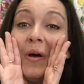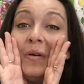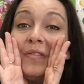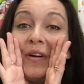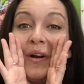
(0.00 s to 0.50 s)

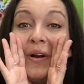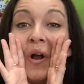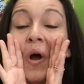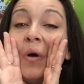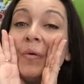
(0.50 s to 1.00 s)
over,
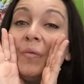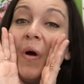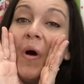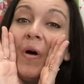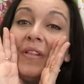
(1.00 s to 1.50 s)

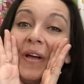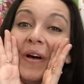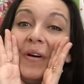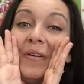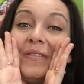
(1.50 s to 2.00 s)
roll
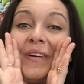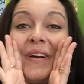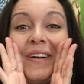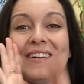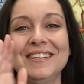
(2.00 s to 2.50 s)

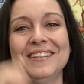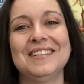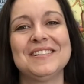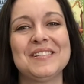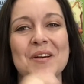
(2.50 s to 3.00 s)
over.
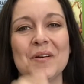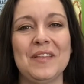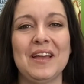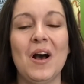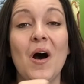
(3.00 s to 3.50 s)
So
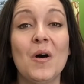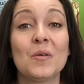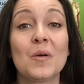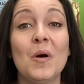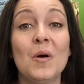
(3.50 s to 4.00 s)
they all
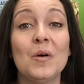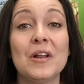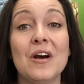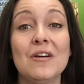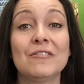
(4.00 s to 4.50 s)
rolled
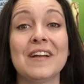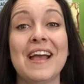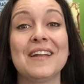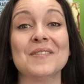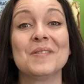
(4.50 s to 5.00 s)
over,
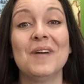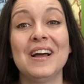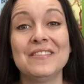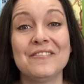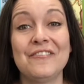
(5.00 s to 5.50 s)
and
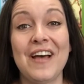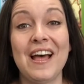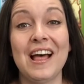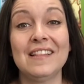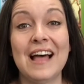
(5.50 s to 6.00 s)
one
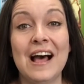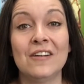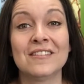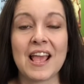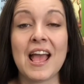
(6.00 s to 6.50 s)
fell
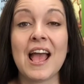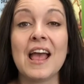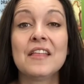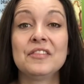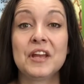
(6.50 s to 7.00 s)
out.
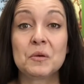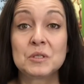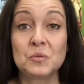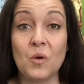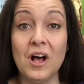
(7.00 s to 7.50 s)
There
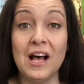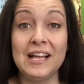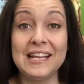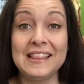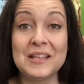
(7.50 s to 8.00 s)
was
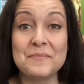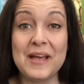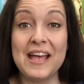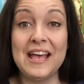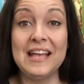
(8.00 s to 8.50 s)
one in the
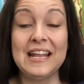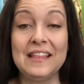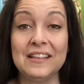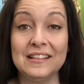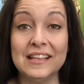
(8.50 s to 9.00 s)
bed,
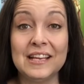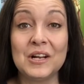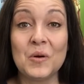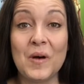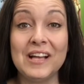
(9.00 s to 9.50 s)
and the
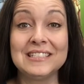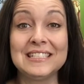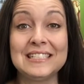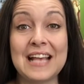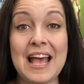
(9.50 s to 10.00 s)
little one
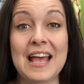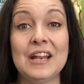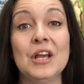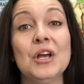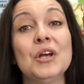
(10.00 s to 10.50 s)
said,
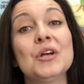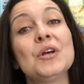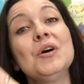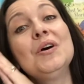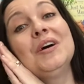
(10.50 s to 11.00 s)

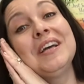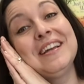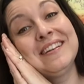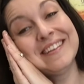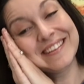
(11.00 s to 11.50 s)

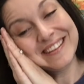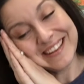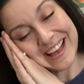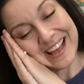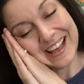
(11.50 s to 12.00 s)
"Good
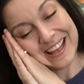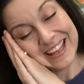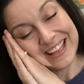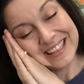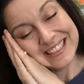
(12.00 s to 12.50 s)

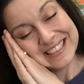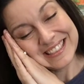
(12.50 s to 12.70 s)
night."